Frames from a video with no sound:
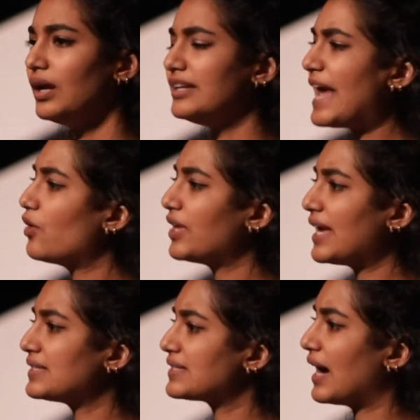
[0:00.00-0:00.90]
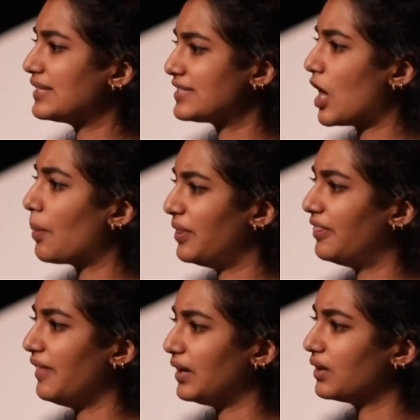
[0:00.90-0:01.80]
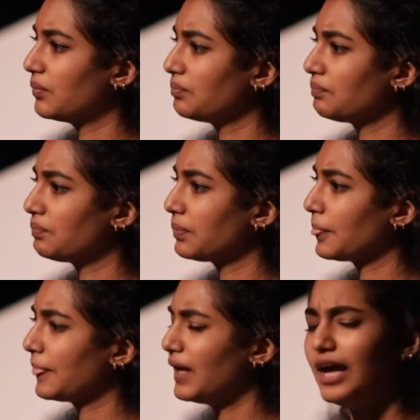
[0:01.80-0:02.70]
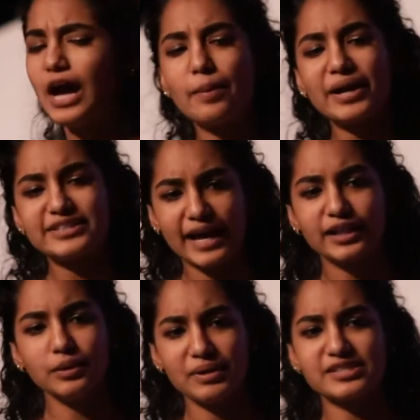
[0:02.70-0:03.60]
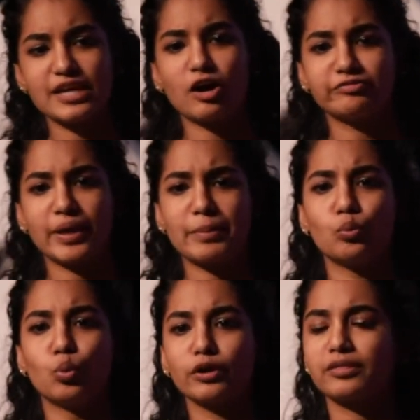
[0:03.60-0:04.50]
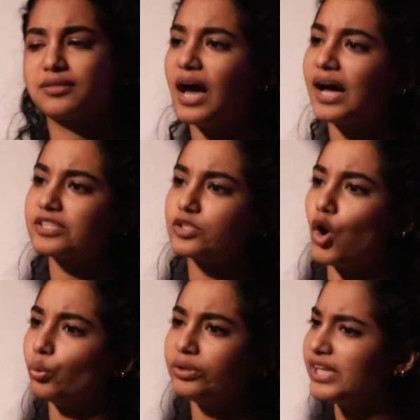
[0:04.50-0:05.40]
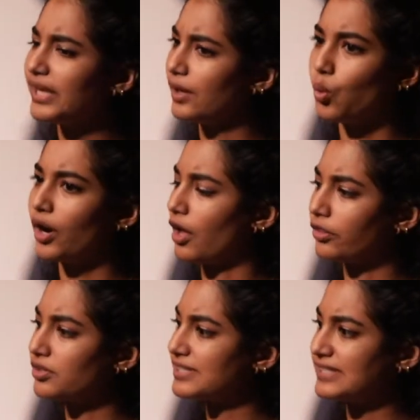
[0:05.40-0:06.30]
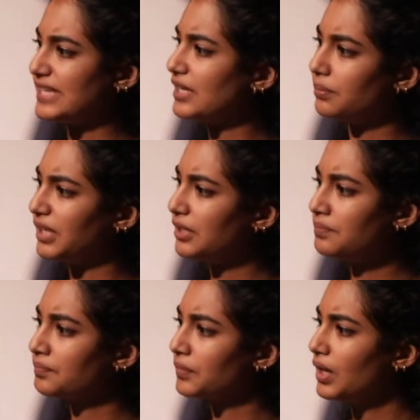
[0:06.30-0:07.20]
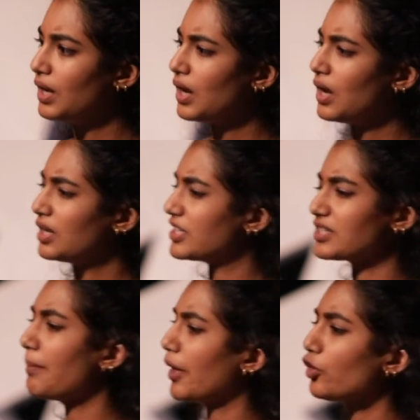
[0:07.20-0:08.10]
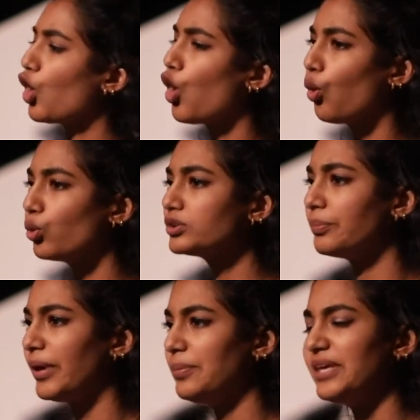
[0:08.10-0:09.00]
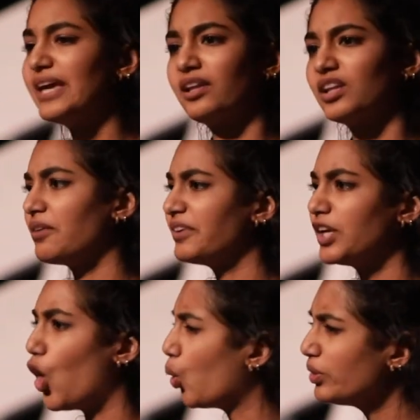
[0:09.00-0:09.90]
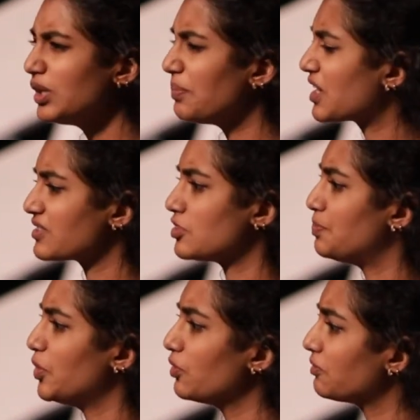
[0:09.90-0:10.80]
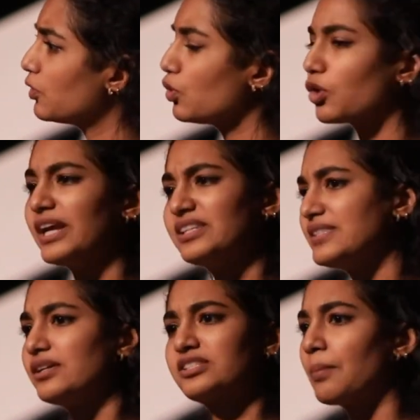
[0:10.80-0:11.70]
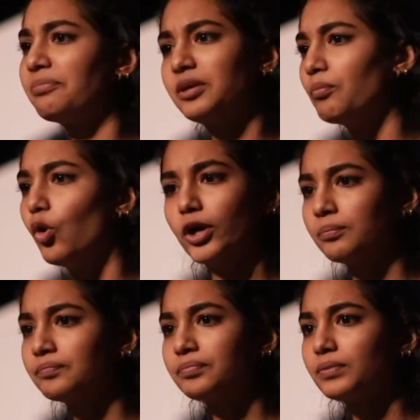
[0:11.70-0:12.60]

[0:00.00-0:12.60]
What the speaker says: Nowadays, I stop and think. Am I telling myself that my worth lies only in what others see in me? Does a mother hold a baby and love it only because it's beautiful, or is there something more?